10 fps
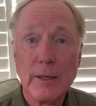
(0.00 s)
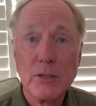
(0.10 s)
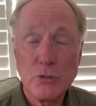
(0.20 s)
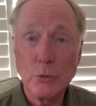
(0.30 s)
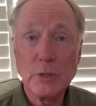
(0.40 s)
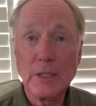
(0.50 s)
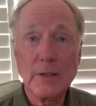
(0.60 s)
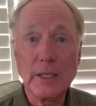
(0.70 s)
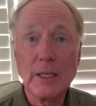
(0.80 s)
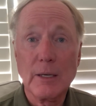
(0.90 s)
So did
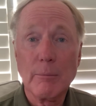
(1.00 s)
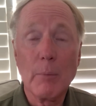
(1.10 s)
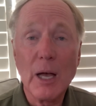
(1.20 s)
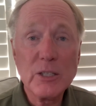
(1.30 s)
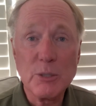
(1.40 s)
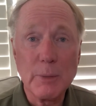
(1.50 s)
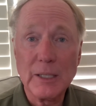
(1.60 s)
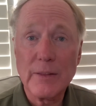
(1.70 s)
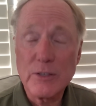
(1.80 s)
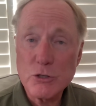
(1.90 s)
the
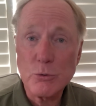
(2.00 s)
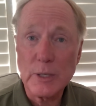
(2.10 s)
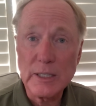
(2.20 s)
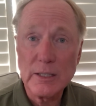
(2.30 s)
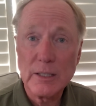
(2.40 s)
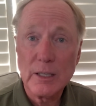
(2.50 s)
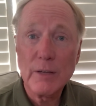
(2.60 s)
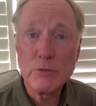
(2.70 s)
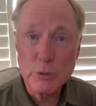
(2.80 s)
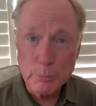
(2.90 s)
monument at the Strait
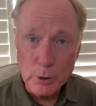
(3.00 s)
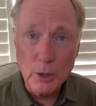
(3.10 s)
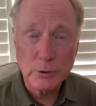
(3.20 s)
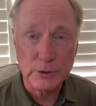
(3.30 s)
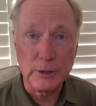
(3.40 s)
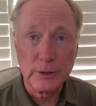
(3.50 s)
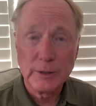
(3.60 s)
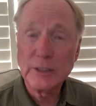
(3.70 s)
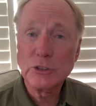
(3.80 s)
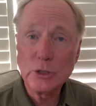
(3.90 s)
of Gibraltar.
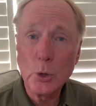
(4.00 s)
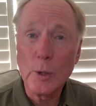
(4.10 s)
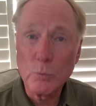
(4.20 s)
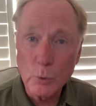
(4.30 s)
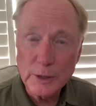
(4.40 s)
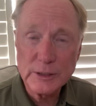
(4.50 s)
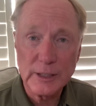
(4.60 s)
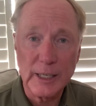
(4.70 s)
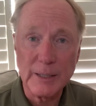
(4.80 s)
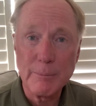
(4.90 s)
Did you know at one
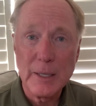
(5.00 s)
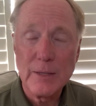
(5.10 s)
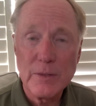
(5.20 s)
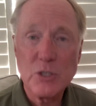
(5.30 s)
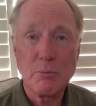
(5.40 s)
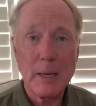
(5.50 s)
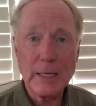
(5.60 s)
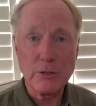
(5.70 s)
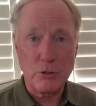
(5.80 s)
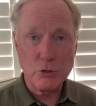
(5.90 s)
time the
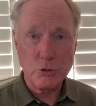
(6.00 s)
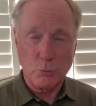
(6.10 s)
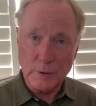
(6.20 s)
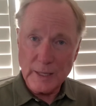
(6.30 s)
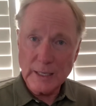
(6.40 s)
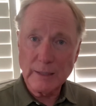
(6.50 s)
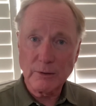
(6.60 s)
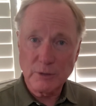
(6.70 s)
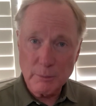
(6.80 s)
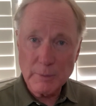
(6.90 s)
Spaniards, when they
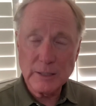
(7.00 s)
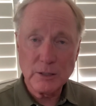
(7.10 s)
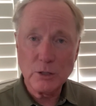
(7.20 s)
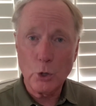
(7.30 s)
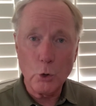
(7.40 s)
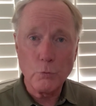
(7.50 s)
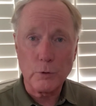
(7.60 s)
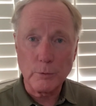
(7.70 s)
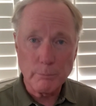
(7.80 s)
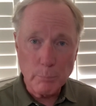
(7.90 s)
held dominion
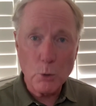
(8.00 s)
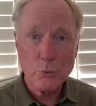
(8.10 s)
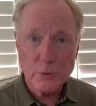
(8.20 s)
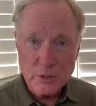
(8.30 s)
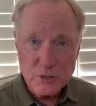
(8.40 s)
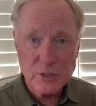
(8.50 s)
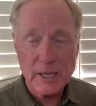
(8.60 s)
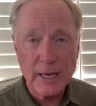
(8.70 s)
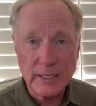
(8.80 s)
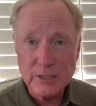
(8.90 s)
over both
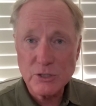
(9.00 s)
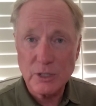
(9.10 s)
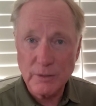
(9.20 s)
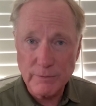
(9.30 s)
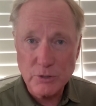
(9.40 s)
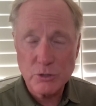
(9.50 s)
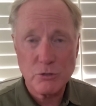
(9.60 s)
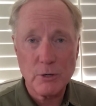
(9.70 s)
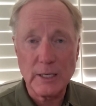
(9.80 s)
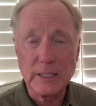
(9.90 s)
sides of the
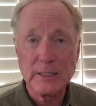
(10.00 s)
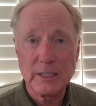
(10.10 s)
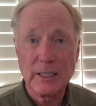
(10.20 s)
strait,